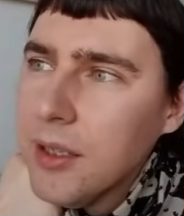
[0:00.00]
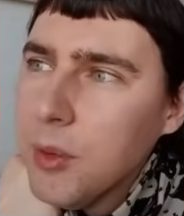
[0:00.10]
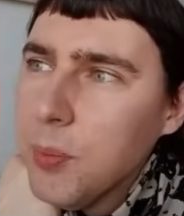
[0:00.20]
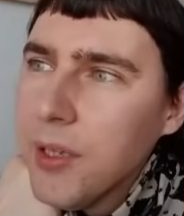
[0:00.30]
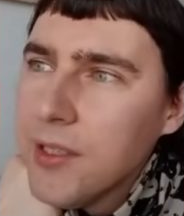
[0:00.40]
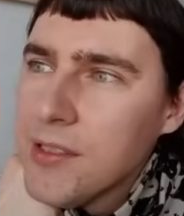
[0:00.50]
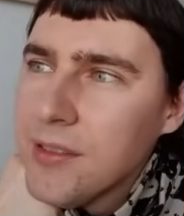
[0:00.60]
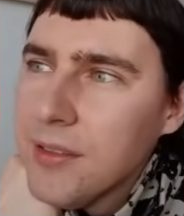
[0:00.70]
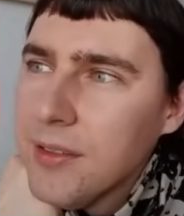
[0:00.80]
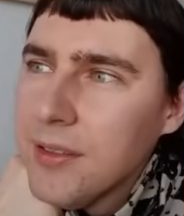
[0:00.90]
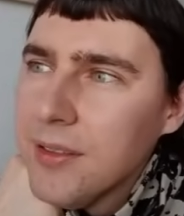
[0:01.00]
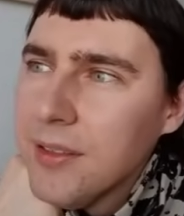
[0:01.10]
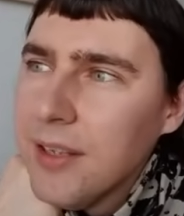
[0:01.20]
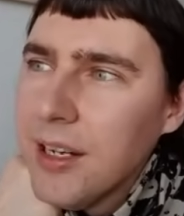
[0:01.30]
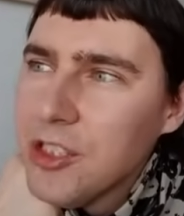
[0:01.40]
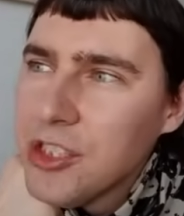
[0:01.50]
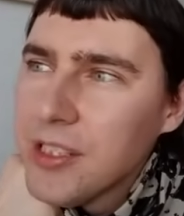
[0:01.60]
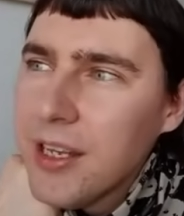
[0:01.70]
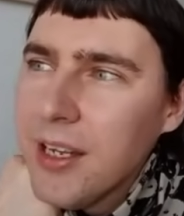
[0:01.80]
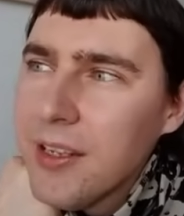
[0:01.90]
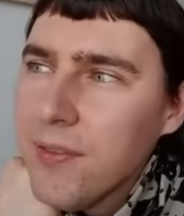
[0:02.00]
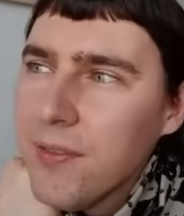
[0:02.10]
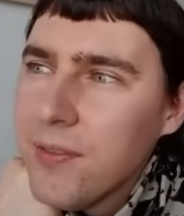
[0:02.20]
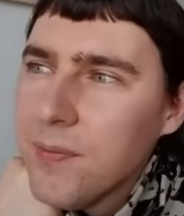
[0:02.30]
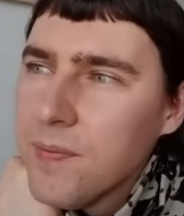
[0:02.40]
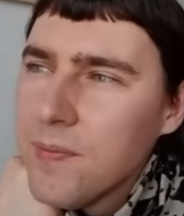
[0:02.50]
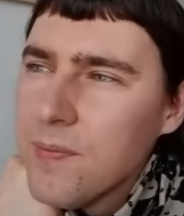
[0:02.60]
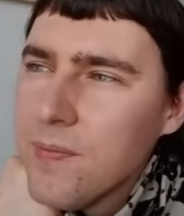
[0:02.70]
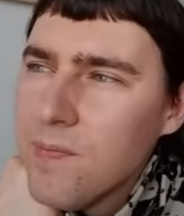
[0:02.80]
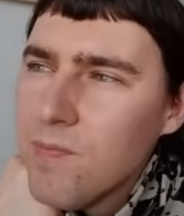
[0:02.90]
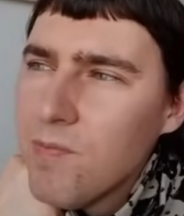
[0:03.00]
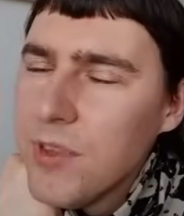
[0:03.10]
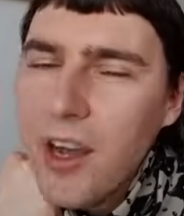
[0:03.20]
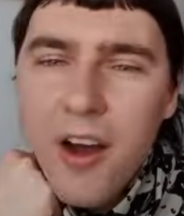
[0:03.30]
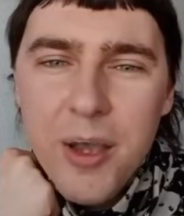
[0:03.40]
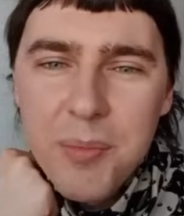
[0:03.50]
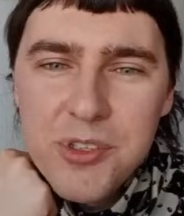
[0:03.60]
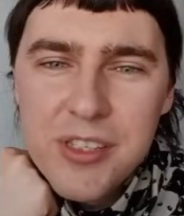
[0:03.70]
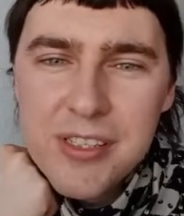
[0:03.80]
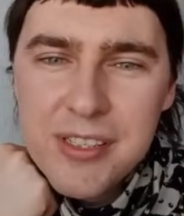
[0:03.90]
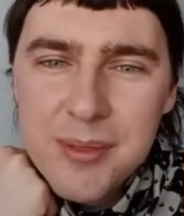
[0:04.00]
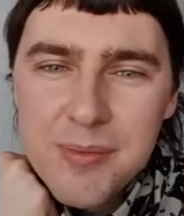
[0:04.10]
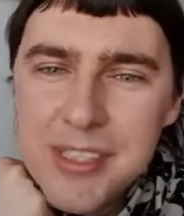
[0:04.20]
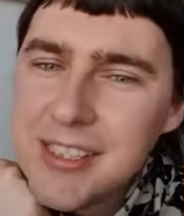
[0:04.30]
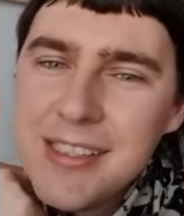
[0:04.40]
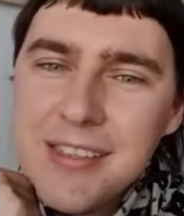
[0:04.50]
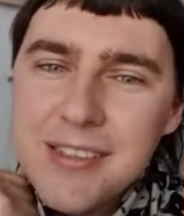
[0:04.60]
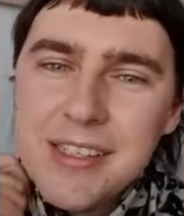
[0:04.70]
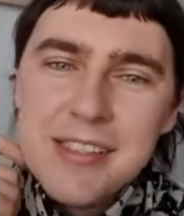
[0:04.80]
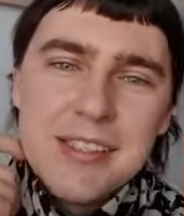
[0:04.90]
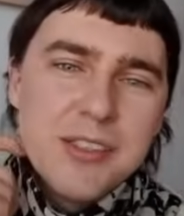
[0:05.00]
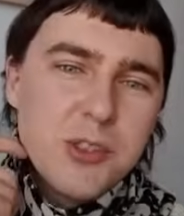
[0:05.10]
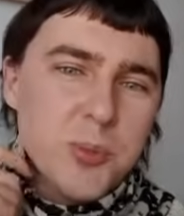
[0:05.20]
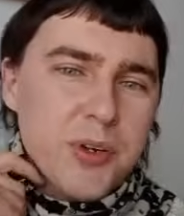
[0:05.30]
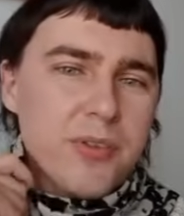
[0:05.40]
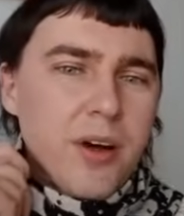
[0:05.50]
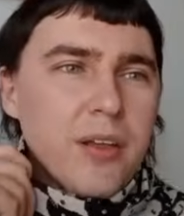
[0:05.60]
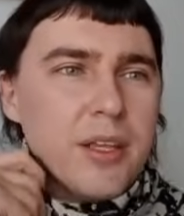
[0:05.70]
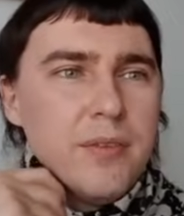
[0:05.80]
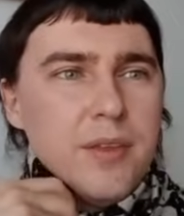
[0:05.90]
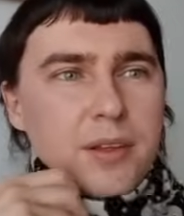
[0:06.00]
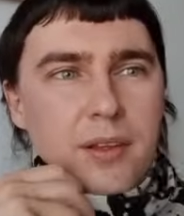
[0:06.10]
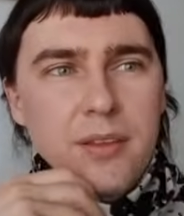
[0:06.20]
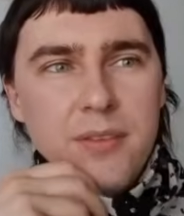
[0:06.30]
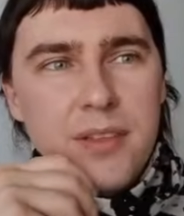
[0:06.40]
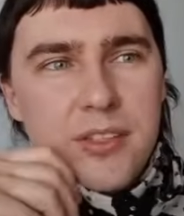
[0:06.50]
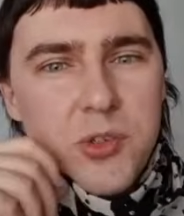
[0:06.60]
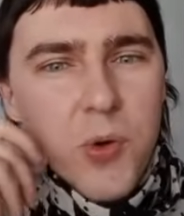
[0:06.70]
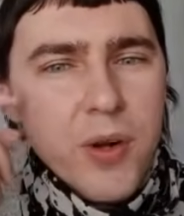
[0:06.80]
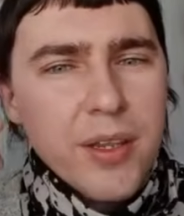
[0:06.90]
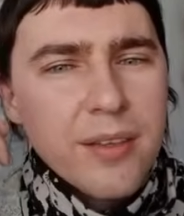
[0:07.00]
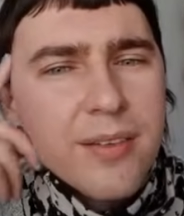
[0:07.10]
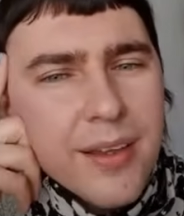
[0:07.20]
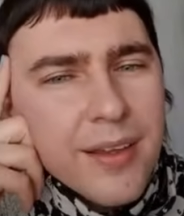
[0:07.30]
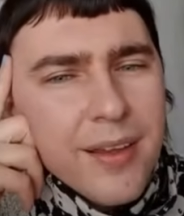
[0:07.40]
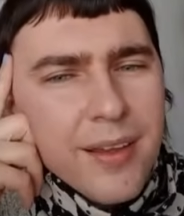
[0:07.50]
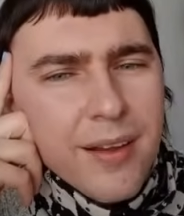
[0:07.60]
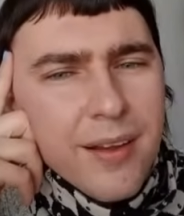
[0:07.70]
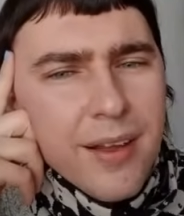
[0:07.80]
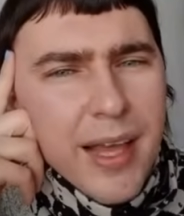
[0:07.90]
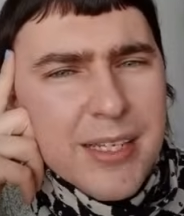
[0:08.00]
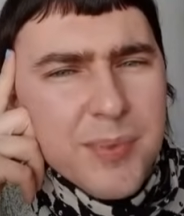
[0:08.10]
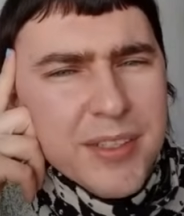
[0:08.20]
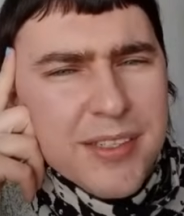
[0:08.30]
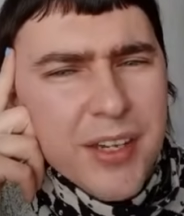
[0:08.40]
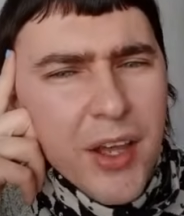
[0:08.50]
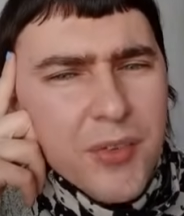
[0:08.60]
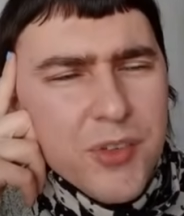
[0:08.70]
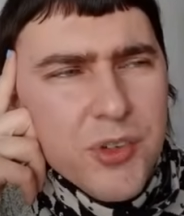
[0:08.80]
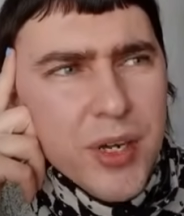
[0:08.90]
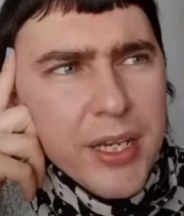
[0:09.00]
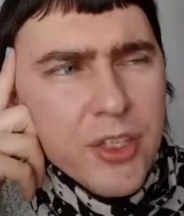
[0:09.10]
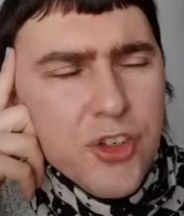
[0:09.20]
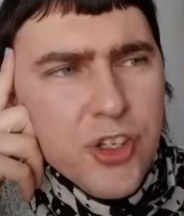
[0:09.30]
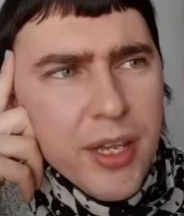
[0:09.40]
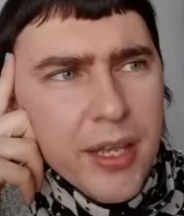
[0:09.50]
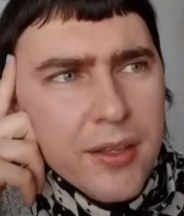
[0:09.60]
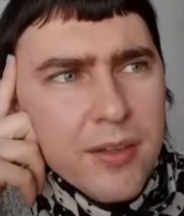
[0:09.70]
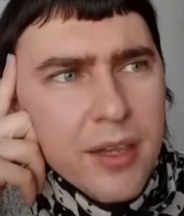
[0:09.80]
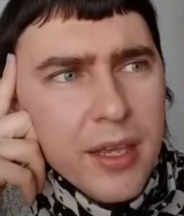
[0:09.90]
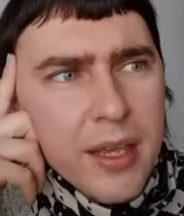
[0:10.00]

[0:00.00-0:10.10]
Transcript: But I just kind of, the hyper system, it's still super fun, even if the scoring aspect is kind of strange, and